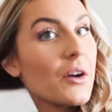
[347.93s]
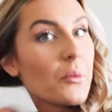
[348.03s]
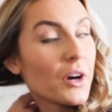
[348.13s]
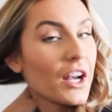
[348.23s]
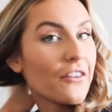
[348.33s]

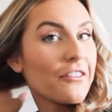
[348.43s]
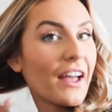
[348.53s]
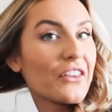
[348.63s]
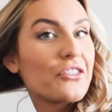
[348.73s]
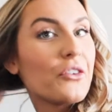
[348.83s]
we're gonna
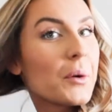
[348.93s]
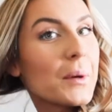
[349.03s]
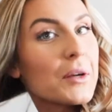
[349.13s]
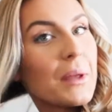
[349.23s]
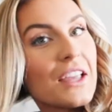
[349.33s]
fast
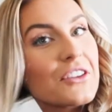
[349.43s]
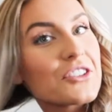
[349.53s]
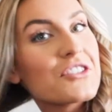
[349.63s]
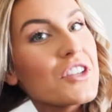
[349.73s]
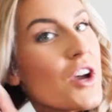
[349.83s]
forward because
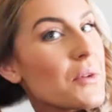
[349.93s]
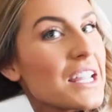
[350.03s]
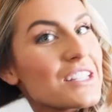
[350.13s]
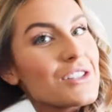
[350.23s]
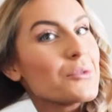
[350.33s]
there's no
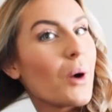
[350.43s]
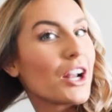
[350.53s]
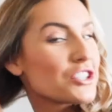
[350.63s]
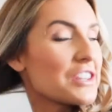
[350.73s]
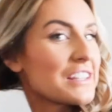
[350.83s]
need to
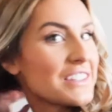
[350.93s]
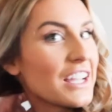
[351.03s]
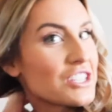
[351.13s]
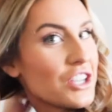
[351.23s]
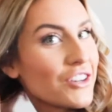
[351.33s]
watch this
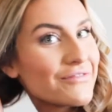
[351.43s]
side too.